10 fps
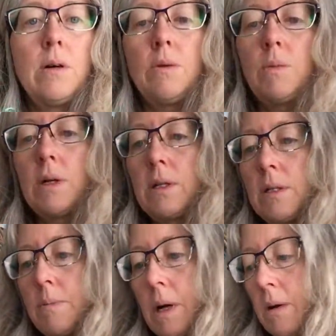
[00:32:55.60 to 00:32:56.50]
on one of the
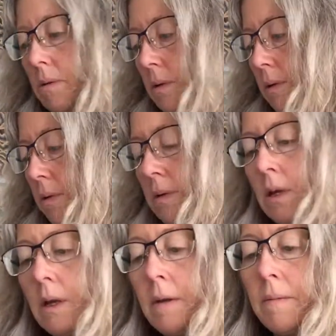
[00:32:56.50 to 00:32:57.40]
spirals.
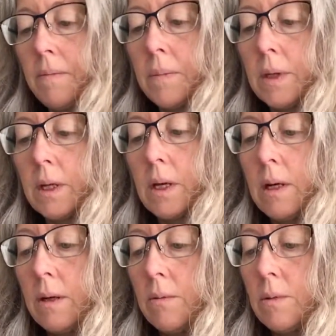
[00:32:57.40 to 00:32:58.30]

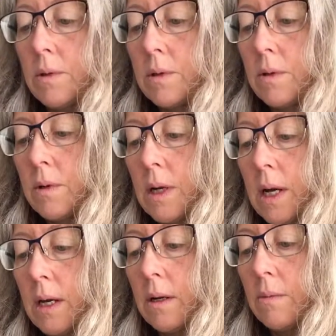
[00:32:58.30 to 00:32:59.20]
Okay, we're just going to
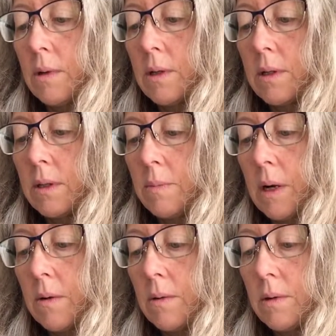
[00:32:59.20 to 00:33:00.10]
hang it on one of the
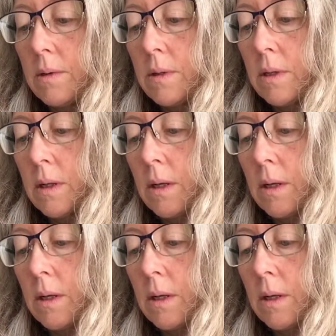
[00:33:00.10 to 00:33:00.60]
spirals